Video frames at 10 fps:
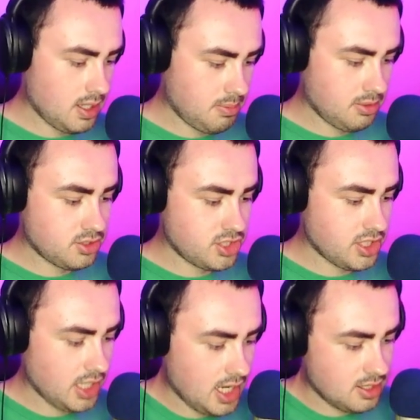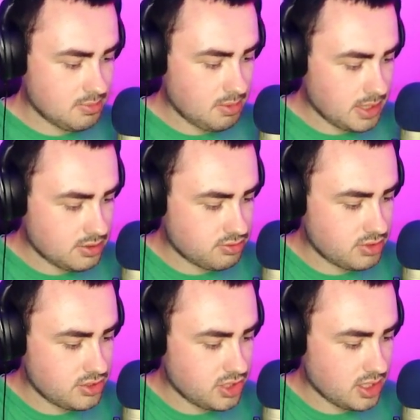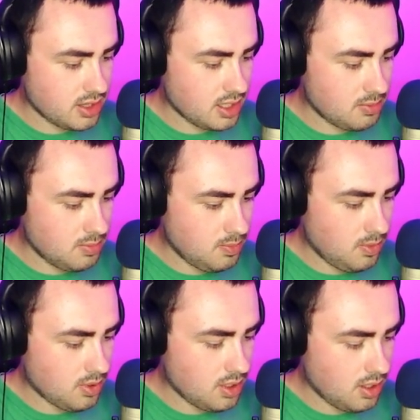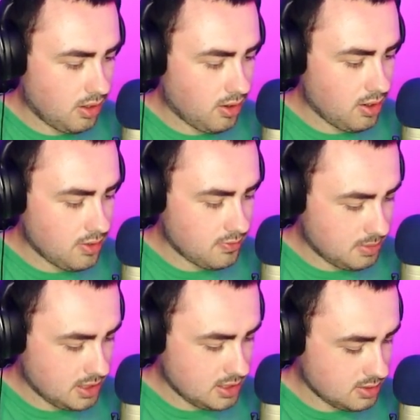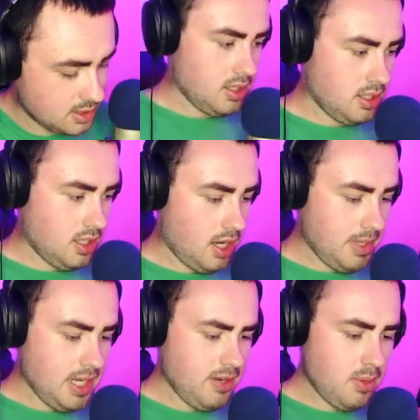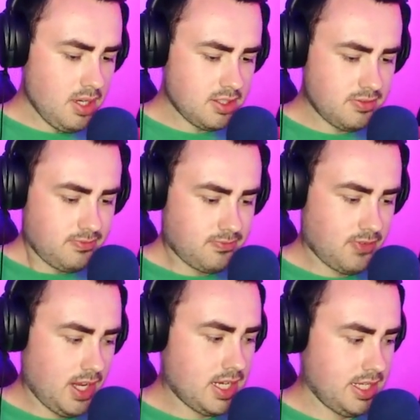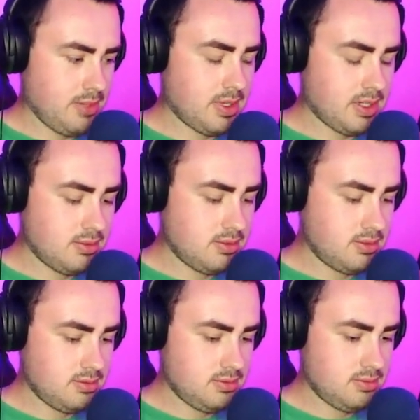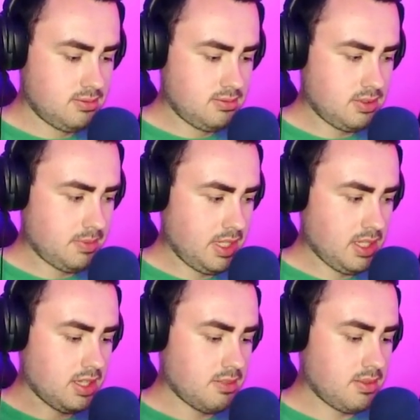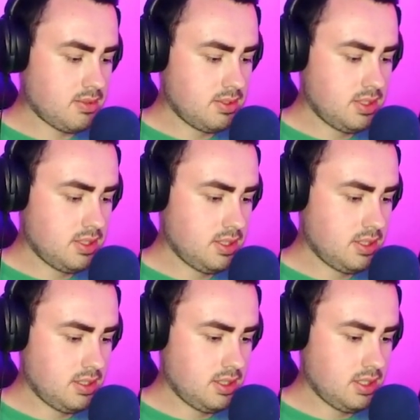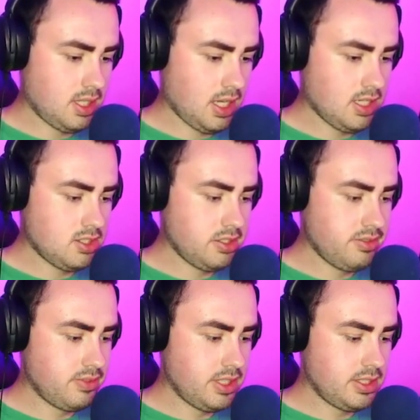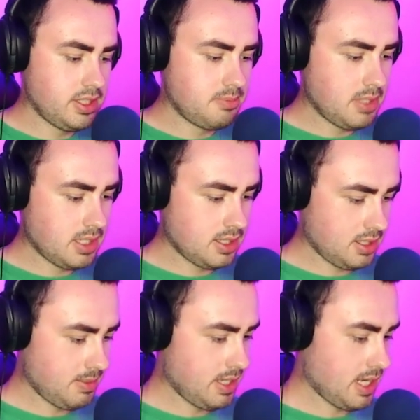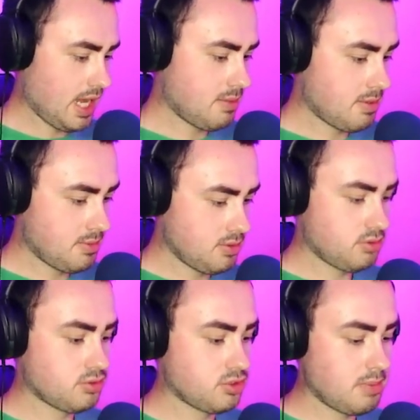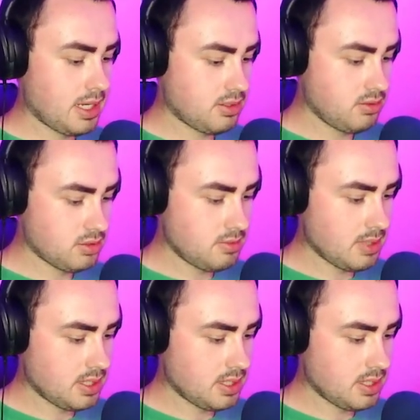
Apologies again. You're probably cringing and thinking, "What on earth am I doing?" I mean, it works fairly well. I mean, look at the. Occasionally freezes, but I mean, at the moment, not too bad. Not too bad.